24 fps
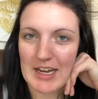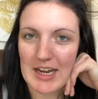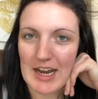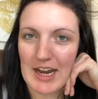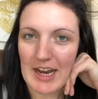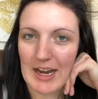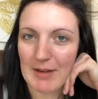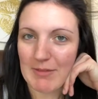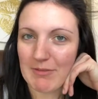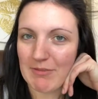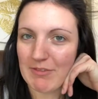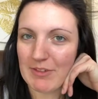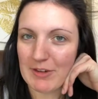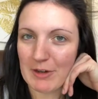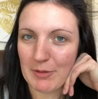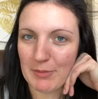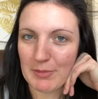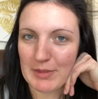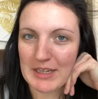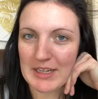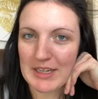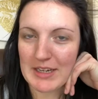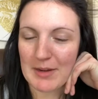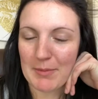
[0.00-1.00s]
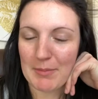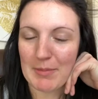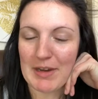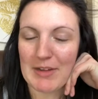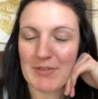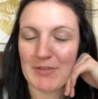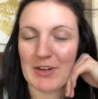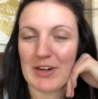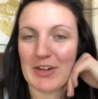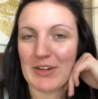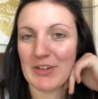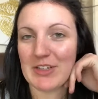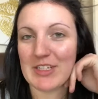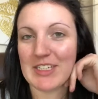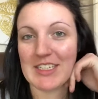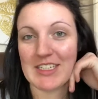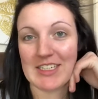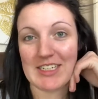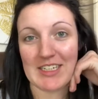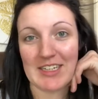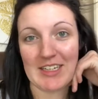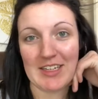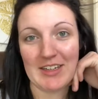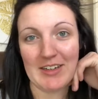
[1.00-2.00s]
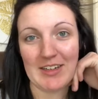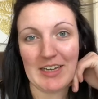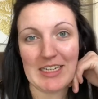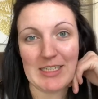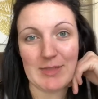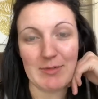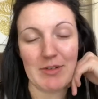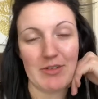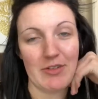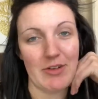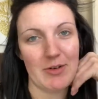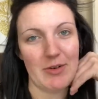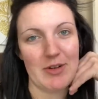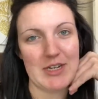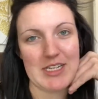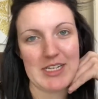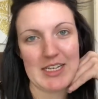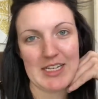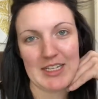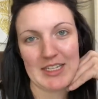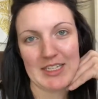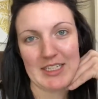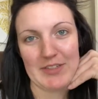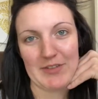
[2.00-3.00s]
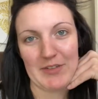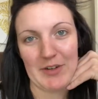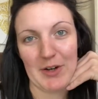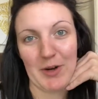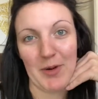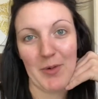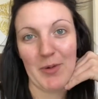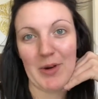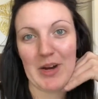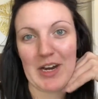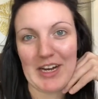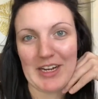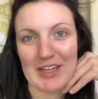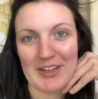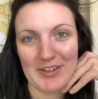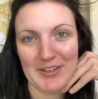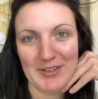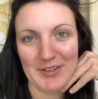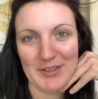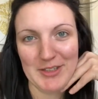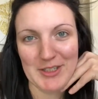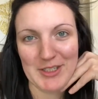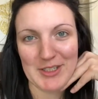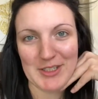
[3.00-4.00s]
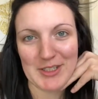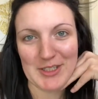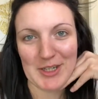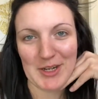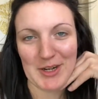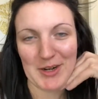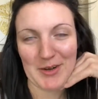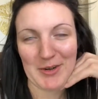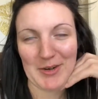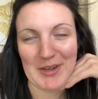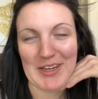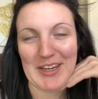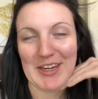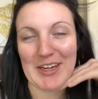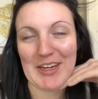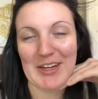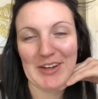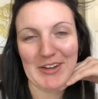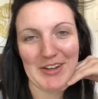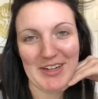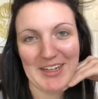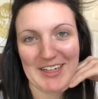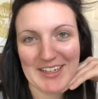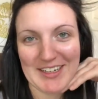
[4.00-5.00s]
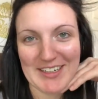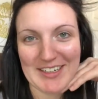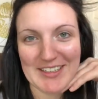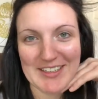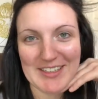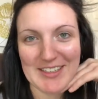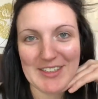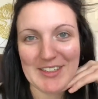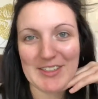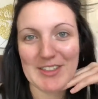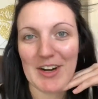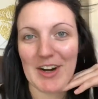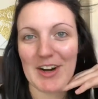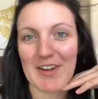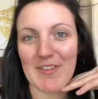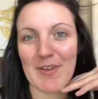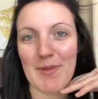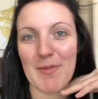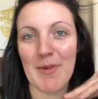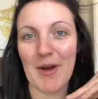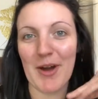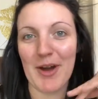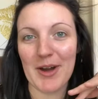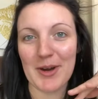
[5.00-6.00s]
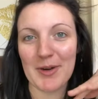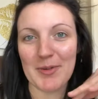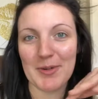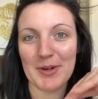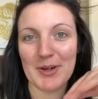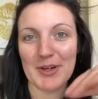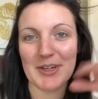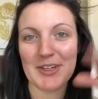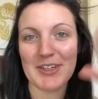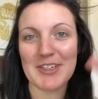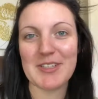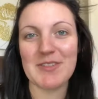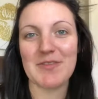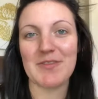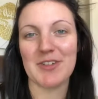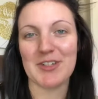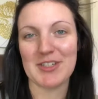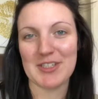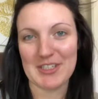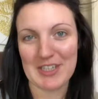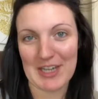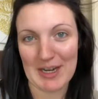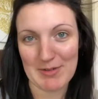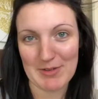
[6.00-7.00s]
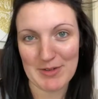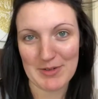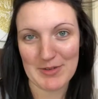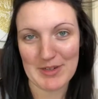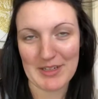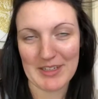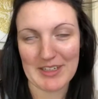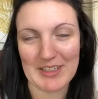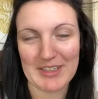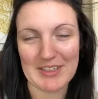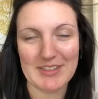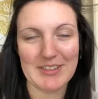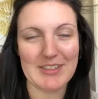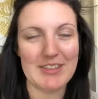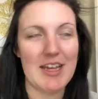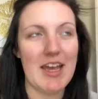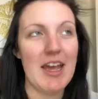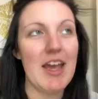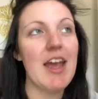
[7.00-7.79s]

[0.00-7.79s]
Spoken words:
I'm filming. My friend Christina has been requesting this for a while, so here it is. Sorry if I'm awkward, it's the first time doing this.